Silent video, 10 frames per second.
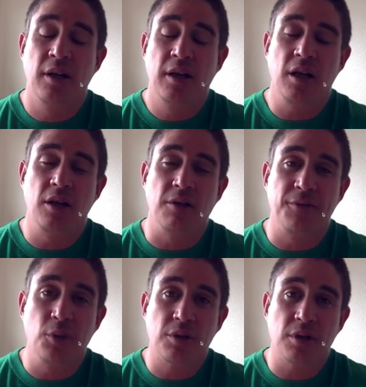in the
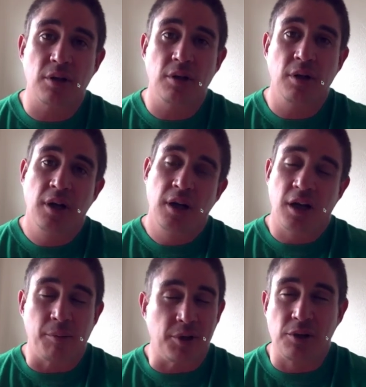future,
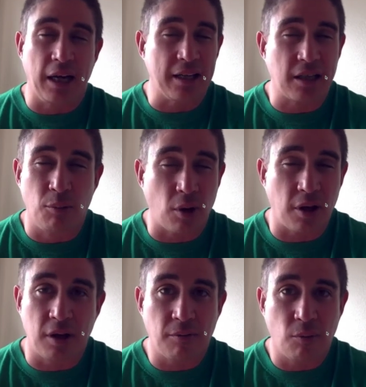but you guys can more than